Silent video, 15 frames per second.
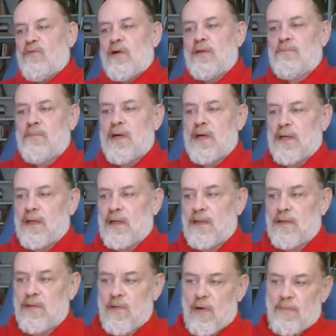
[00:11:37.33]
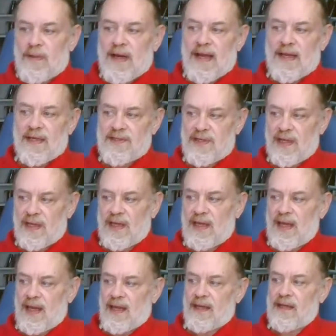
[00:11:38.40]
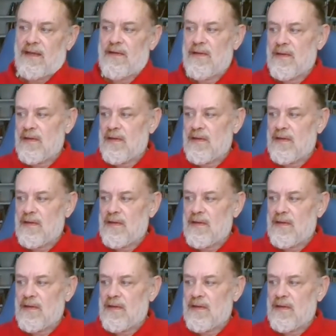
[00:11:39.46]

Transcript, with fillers: one monk or monastic canon